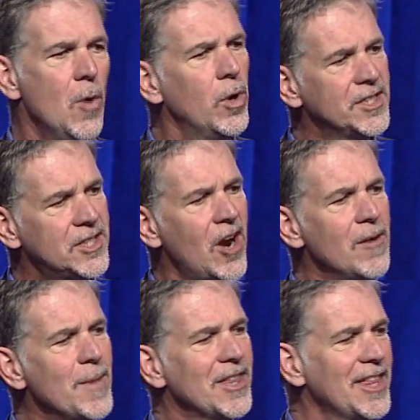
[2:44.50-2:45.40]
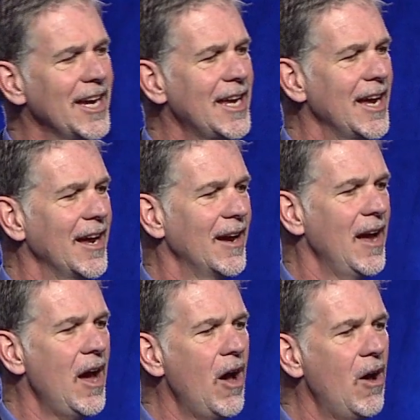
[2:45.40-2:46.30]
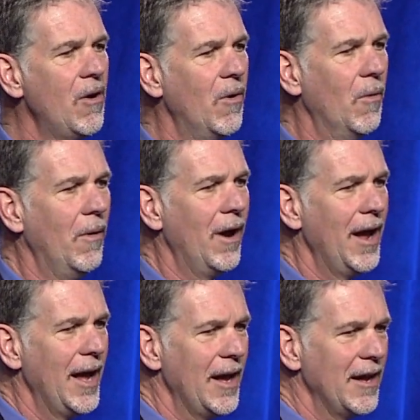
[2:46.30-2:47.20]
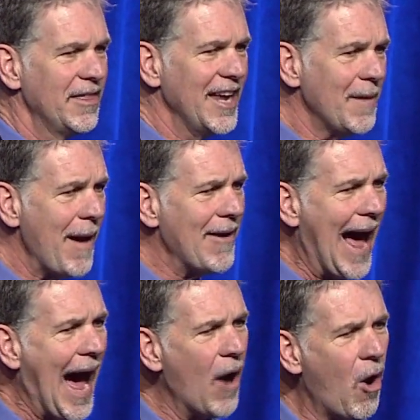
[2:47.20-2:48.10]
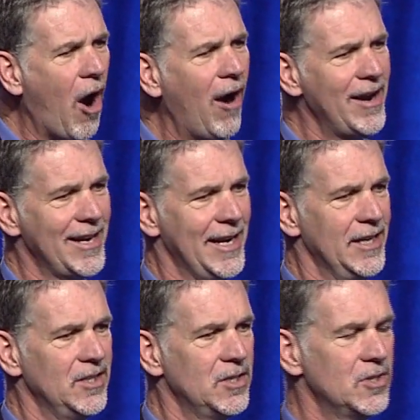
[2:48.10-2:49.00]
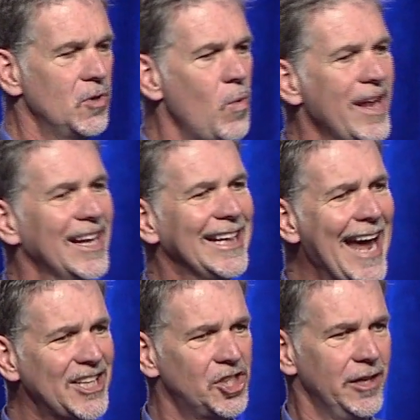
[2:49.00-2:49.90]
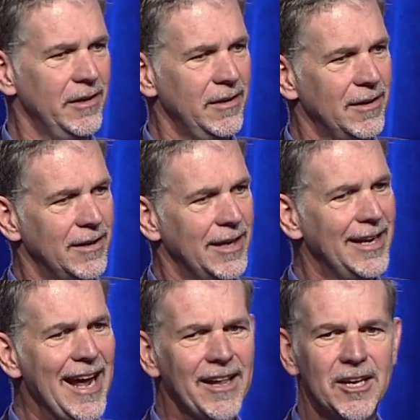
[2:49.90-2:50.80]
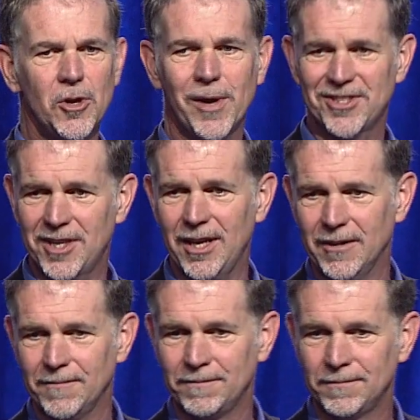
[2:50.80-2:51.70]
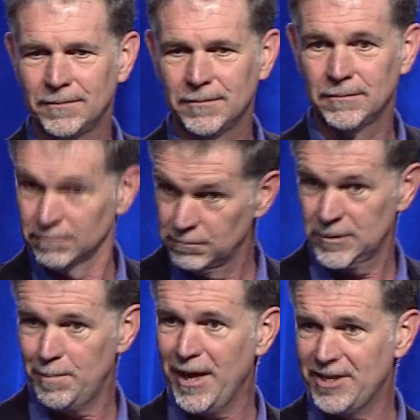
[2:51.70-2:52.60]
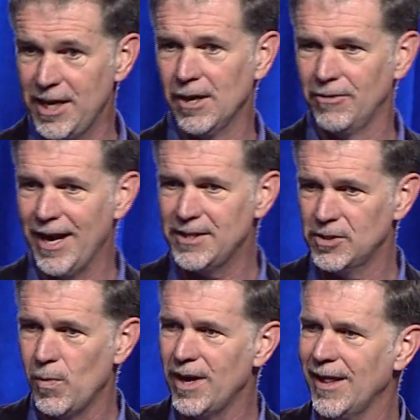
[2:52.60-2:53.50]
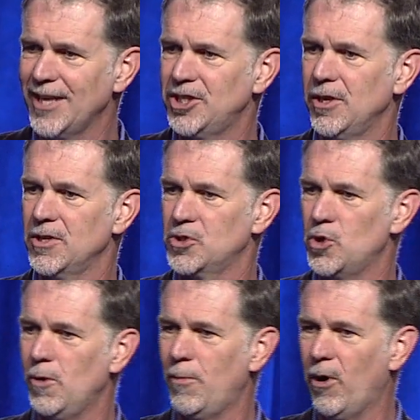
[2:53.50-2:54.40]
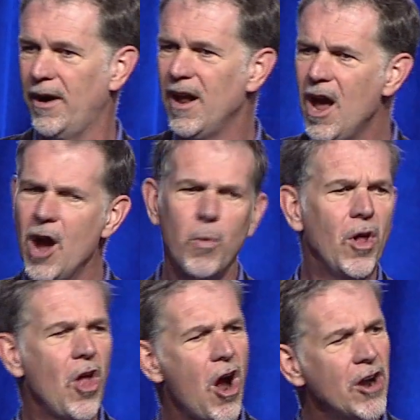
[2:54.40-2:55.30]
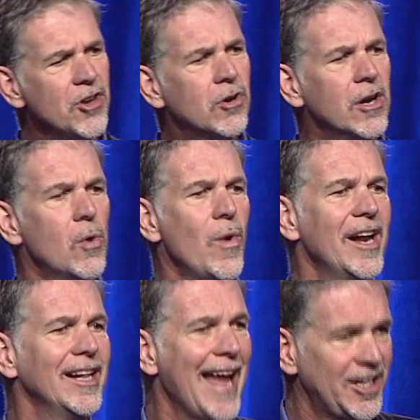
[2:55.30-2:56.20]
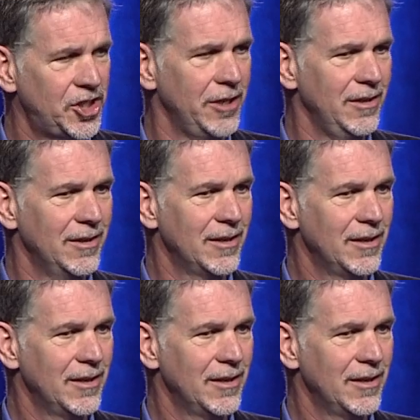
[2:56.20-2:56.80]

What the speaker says: Well, it started me thinking, oh, think about how hard it is to win election in LAUSD. It's a big deal, right, to win election to the school board. Well, are you going to win election